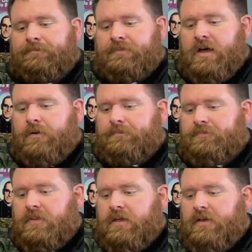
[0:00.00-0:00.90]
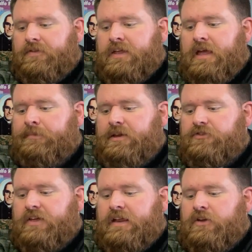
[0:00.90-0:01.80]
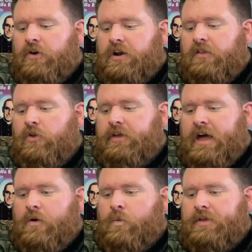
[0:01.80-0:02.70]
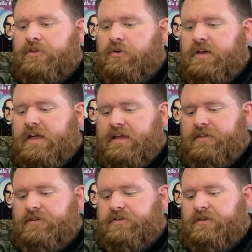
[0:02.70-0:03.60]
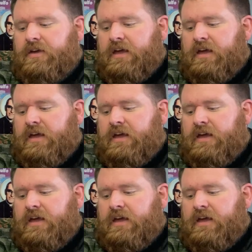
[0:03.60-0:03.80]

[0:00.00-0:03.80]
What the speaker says: Now, the image that you're going to look at with your kids